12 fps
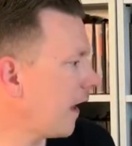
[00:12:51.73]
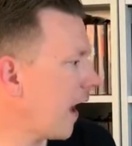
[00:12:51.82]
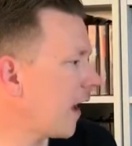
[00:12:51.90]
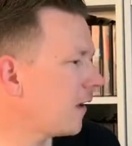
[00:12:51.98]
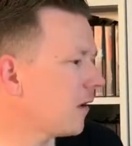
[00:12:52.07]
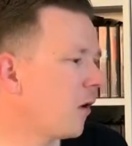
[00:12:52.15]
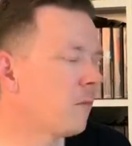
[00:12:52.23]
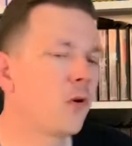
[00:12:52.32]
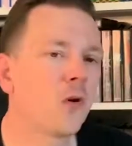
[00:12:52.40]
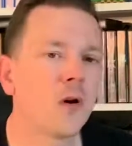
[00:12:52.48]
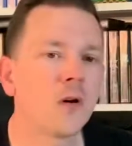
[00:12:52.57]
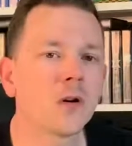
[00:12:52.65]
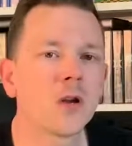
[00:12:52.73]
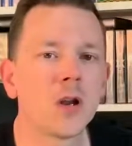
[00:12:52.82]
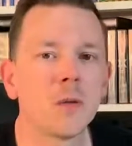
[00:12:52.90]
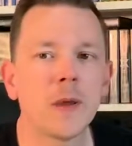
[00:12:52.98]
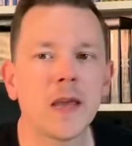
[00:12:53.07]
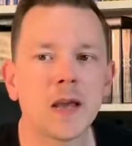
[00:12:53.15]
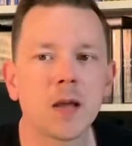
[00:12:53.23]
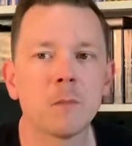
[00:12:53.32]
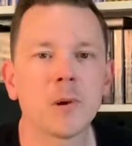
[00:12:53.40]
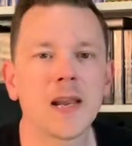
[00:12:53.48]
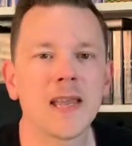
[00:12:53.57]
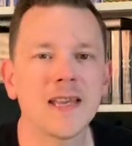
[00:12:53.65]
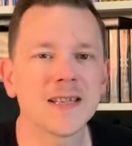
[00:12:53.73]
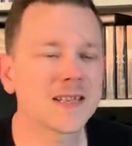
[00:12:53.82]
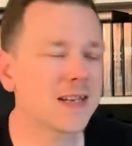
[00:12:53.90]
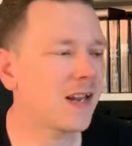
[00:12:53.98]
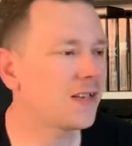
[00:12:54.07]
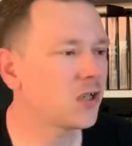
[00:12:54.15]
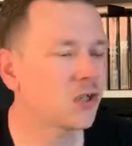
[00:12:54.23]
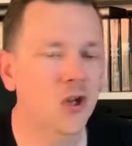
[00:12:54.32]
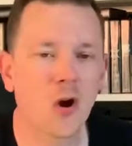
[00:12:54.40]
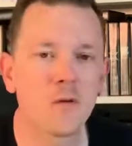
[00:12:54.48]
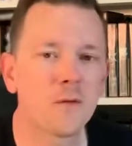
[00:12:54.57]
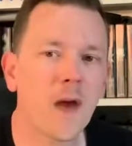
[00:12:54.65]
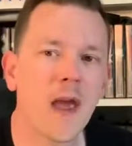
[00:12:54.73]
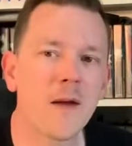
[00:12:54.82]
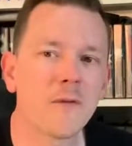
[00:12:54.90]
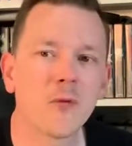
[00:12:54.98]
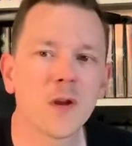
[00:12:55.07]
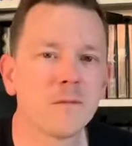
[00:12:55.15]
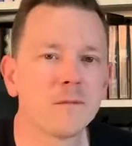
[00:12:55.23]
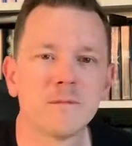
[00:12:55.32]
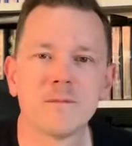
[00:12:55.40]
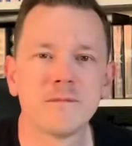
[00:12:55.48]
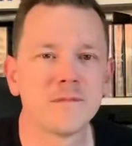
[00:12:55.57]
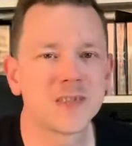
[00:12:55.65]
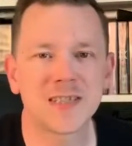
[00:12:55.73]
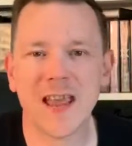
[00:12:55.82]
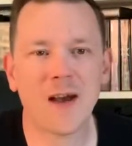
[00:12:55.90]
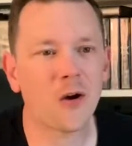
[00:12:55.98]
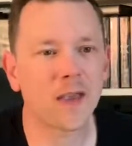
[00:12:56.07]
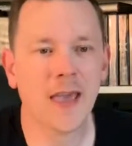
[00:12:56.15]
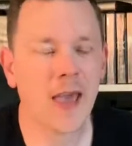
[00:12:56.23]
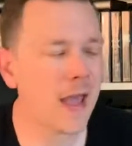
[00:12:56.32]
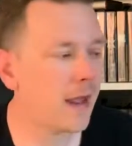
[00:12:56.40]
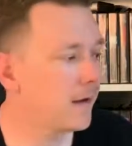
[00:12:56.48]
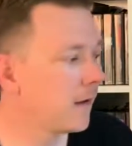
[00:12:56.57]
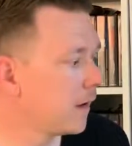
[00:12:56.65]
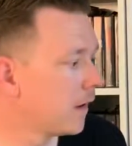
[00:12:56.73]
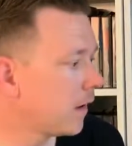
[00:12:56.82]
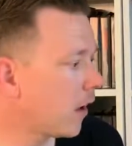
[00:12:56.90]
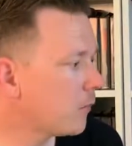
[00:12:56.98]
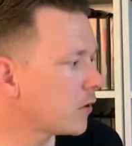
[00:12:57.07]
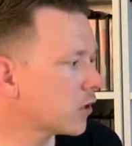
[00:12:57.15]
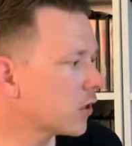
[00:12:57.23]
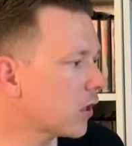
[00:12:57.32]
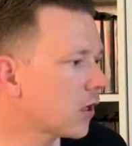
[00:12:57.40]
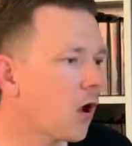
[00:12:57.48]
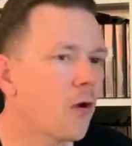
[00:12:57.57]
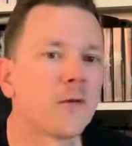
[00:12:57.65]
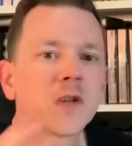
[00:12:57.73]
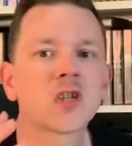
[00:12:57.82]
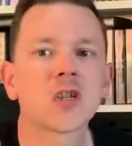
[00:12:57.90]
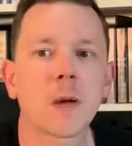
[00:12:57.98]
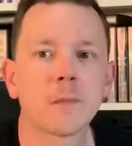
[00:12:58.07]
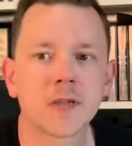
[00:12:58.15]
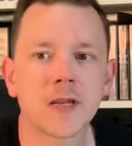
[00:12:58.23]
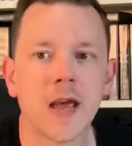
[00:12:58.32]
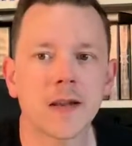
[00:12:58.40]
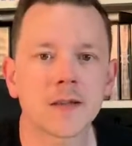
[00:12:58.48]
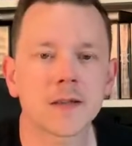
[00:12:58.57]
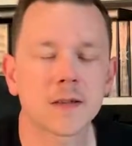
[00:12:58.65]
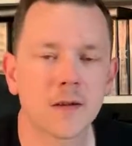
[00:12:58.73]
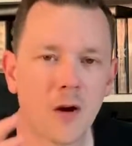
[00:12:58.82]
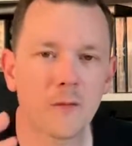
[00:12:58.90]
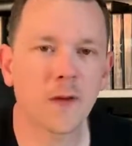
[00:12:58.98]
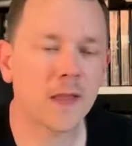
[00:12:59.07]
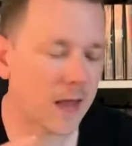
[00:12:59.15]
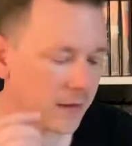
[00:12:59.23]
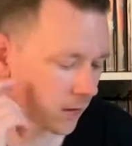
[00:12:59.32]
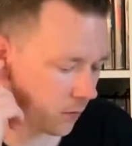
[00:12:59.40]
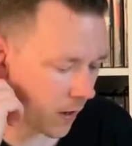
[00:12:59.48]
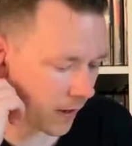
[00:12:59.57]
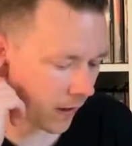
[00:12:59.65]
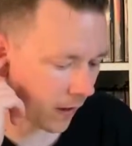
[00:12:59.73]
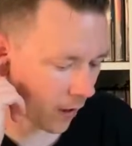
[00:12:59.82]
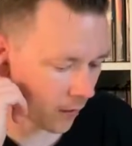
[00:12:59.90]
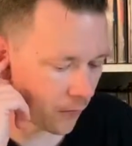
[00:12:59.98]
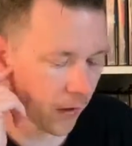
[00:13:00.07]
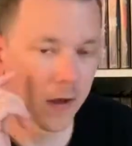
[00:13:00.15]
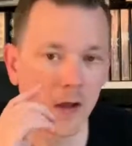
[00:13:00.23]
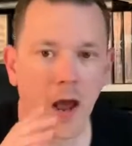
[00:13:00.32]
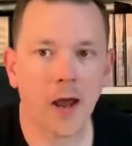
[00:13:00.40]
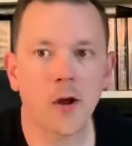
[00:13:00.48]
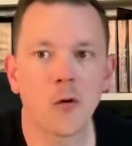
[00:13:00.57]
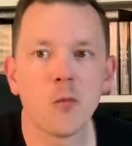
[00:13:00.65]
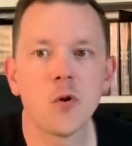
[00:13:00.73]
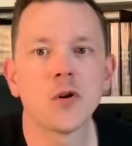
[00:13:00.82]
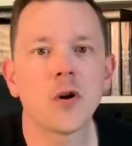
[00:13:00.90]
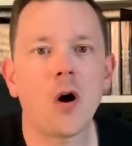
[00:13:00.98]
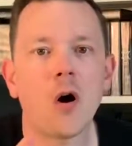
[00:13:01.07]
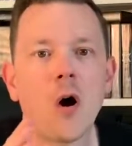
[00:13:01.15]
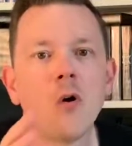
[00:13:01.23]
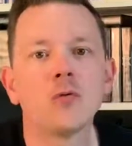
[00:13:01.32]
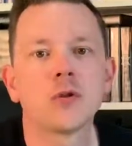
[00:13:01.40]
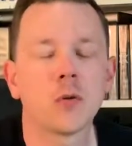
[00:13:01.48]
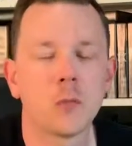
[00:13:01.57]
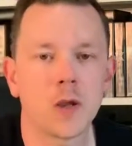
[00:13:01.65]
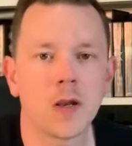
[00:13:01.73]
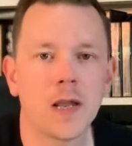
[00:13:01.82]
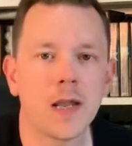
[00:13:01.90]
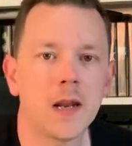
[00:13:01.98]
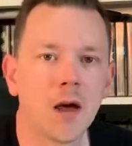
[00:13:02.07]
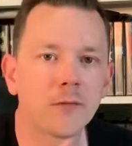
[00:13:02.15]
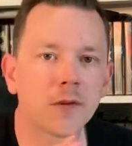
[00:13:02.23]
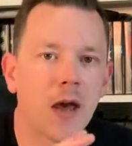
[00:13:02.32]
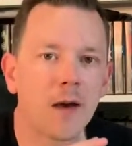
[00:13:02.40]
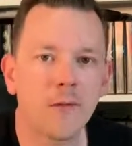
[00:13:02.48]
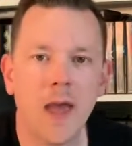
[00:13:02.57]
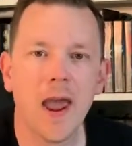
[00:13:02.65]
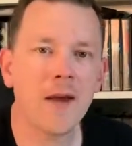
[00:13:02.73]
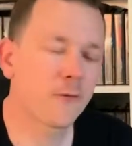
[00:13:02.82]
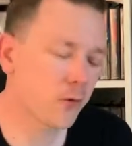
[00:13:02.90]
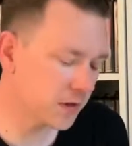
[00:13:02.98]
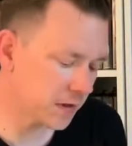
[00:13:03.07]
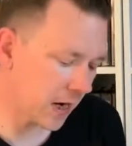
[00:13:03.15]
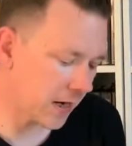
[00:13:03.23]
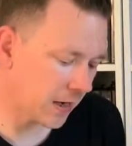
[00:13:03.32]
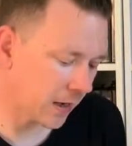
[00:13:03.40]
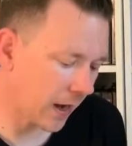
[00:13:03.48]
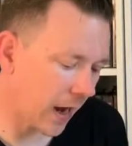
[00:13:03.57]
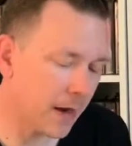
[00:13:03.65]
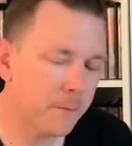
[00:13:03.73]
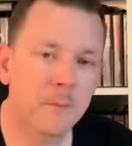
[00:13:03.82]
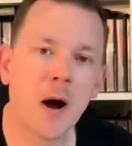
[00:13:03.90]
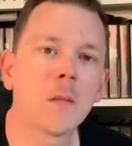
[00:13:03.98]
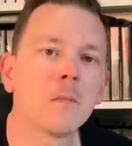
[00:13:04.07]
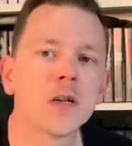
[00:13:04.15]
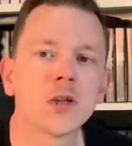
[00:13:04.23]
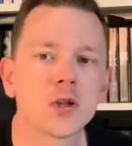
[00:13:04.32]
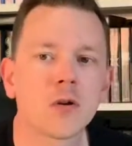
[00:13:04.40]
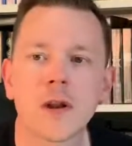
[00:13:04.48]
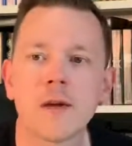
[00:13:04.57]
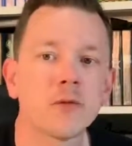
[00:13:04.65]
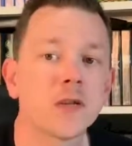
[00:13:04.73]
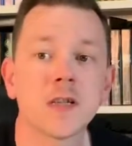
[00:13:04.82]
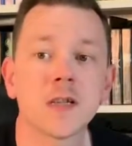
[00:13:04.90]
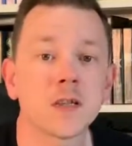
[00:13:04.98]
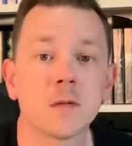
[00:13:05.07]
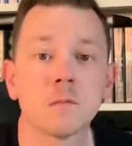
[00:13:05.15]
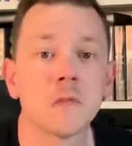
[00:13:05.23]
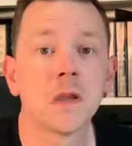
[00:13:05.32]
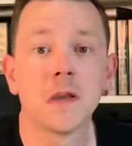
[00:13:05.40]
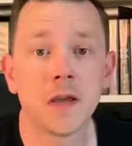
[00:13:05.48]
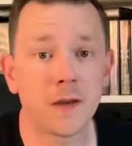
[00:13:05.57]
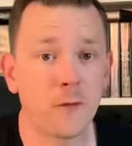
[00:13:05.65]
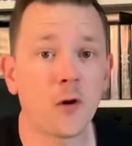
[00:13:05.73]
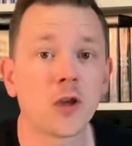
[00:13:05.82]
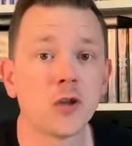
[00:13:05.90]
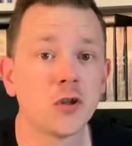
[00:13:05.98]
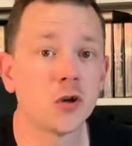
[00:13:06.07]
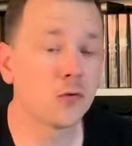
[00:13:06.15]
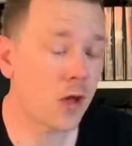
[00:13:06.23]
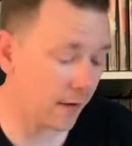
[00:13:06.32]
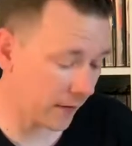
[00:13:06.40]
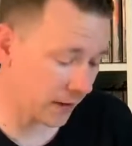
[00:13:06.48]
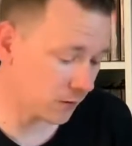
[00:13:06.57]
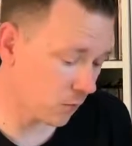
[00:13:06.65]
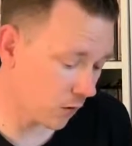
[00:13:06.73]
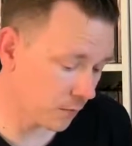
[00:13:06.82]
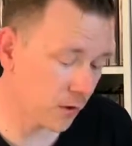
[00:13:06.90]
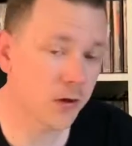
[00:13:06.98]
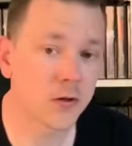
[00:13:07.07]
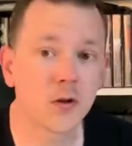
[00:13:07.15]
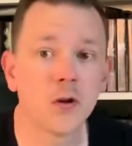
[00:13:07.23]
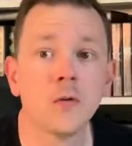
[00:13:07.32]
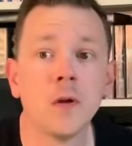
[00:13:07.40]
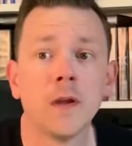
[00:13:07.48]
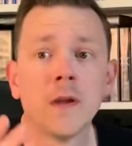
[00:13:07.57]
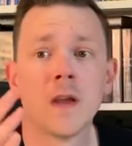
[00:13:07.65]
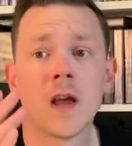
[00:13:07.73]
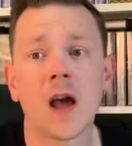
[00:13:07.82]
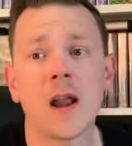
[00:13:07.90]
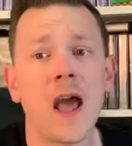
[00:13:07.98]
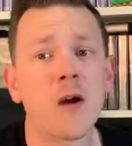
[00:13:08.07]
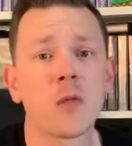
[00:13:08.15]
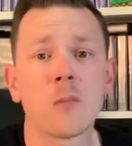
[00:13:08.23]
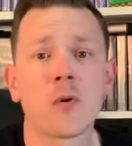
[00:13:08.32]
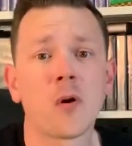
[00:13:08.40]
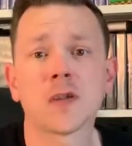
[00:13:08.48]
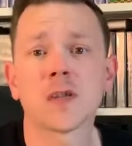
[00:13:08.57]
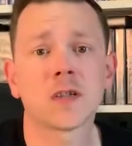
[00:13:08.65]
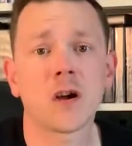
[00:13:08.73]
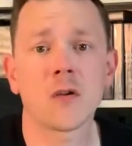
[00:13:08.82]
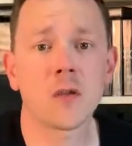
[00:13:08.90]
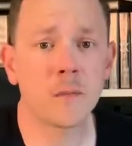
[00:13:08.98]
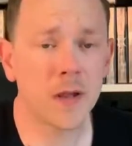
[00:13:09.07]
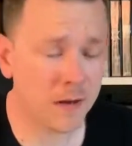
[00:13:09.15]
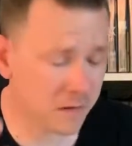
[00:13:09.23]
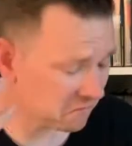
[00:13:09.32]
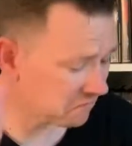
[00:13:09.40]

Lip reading: And I'm not going to be a completist and just go for every set I can. I'm just going to go for subsets. I think that's the way to go. And I would ultimately love to have every Sega game published on every system. If I can do that, that's what I'm going to do. And how the prices are at the minute,